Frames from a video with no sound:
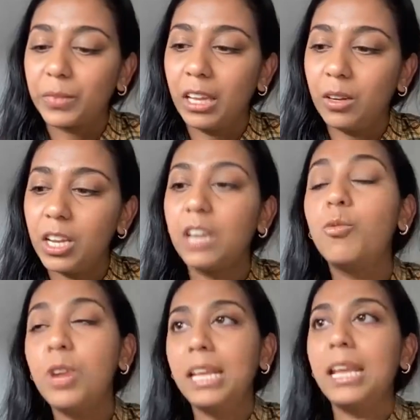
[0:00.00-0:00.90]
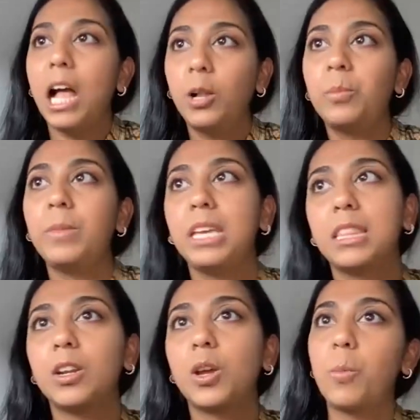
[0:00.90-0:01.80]
it, it really helped me
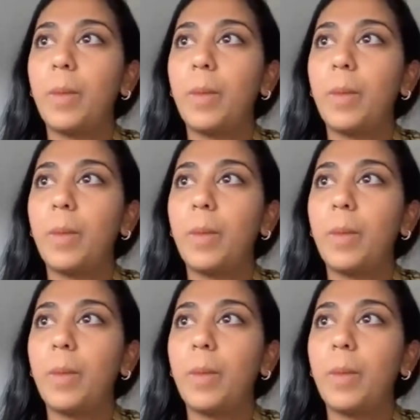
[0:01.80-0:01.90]
then go